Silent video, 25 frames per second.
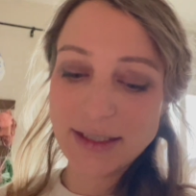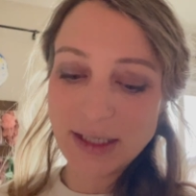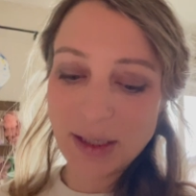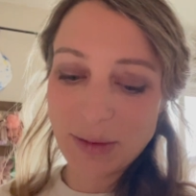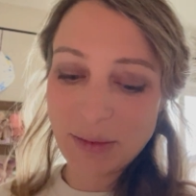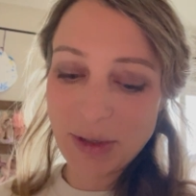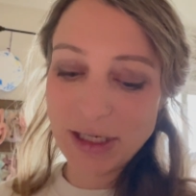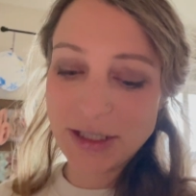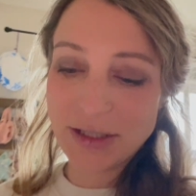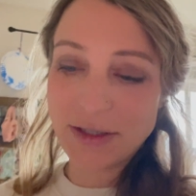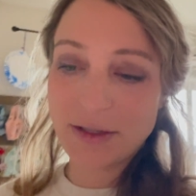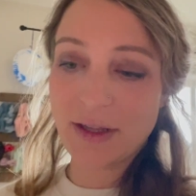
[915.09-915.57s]
I
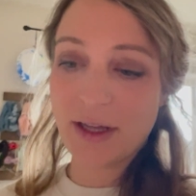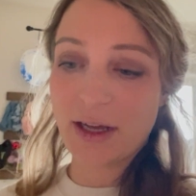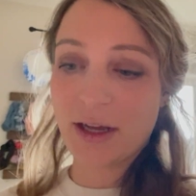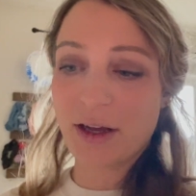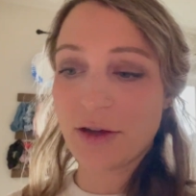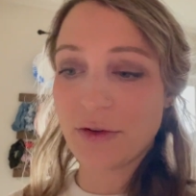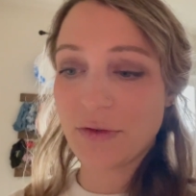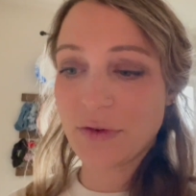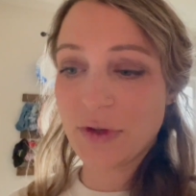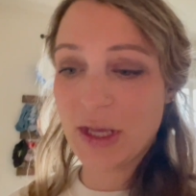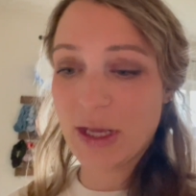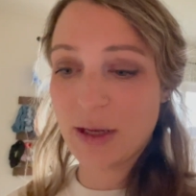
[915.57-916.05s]
might do that
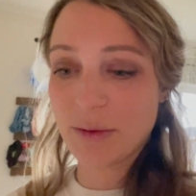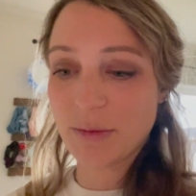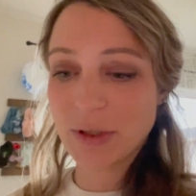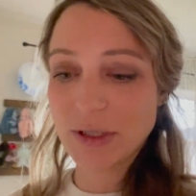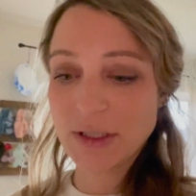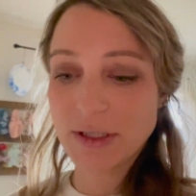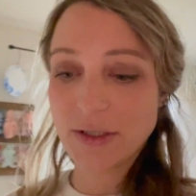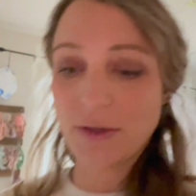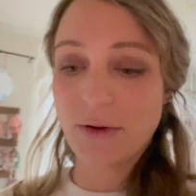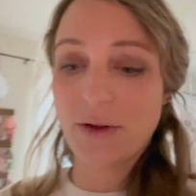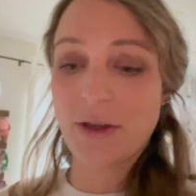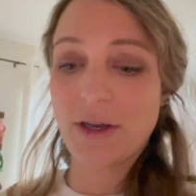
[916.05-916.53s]
off camera
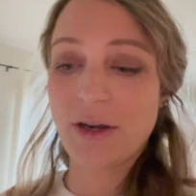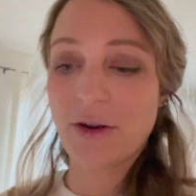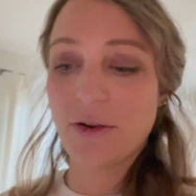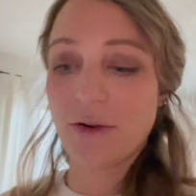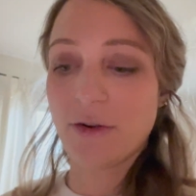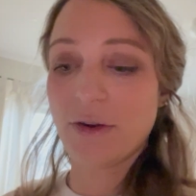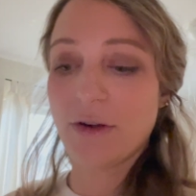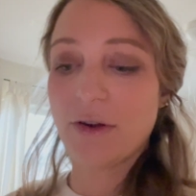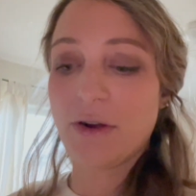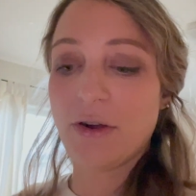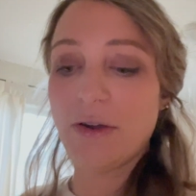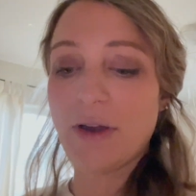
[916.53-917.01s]
so I don't
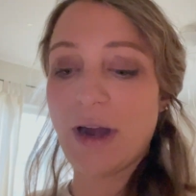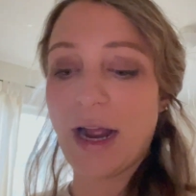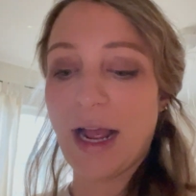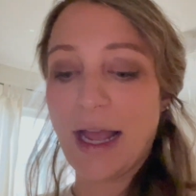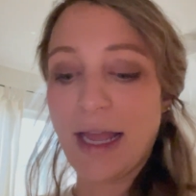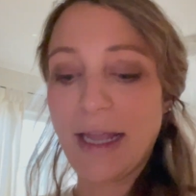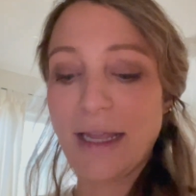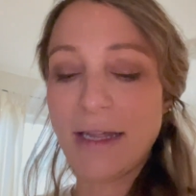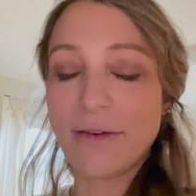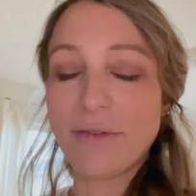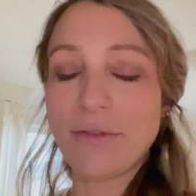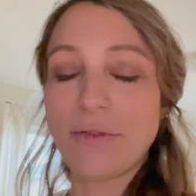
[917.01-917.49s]

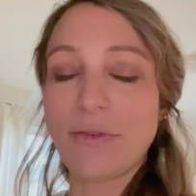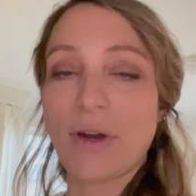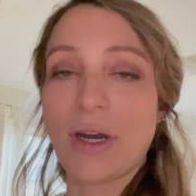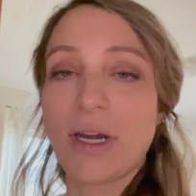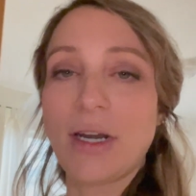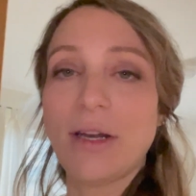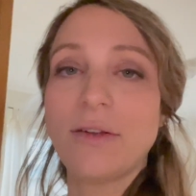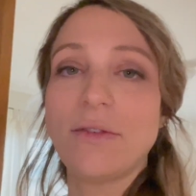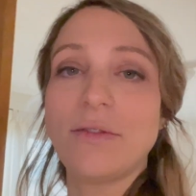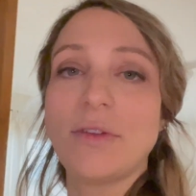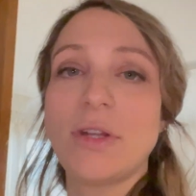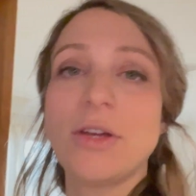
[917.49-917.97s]
cry in front
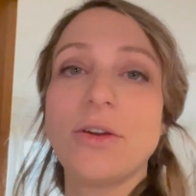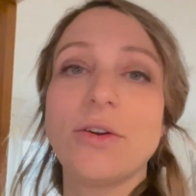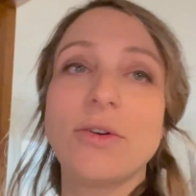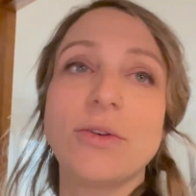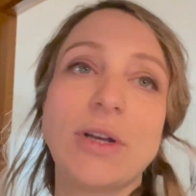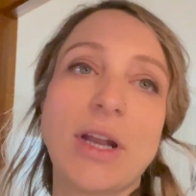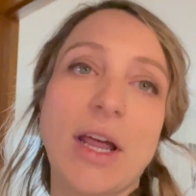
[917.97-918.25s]
of you.